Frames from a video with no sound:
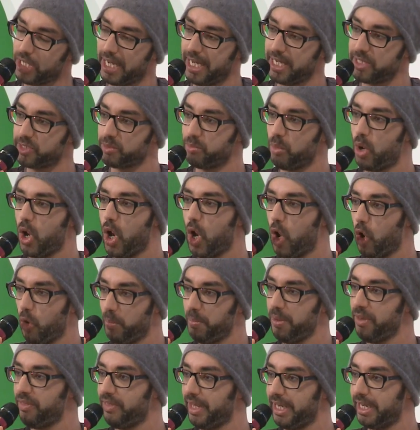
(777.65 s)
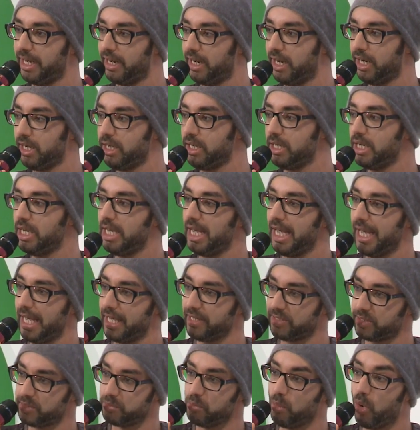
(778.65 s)
as more open they are,
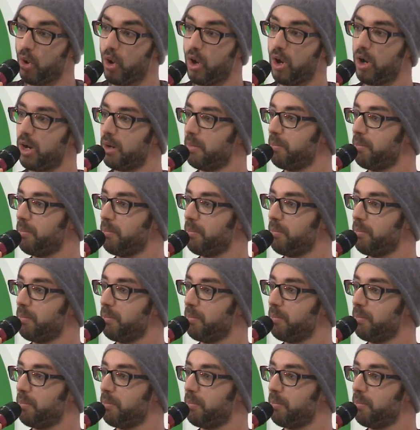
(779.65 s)
as more